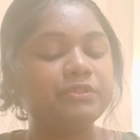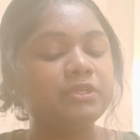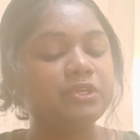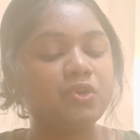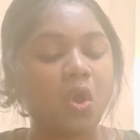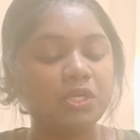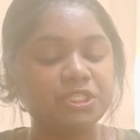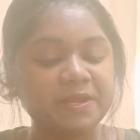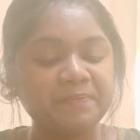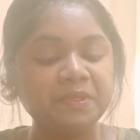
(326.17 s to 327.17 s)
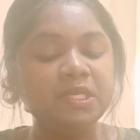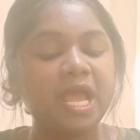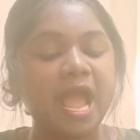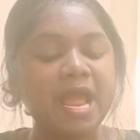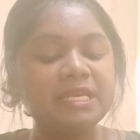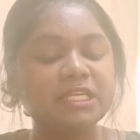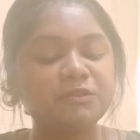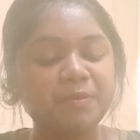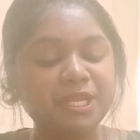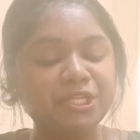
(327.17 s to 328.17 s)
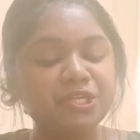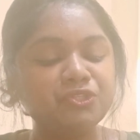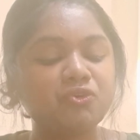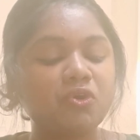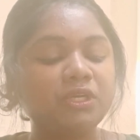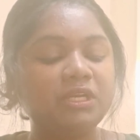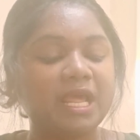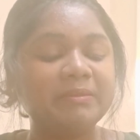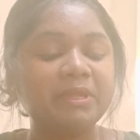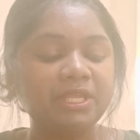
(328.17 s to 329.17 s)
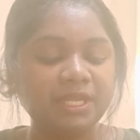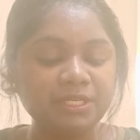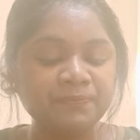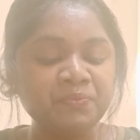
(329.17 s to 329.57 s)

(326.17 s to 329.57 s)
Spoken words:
the rock temple and experience on climbing it.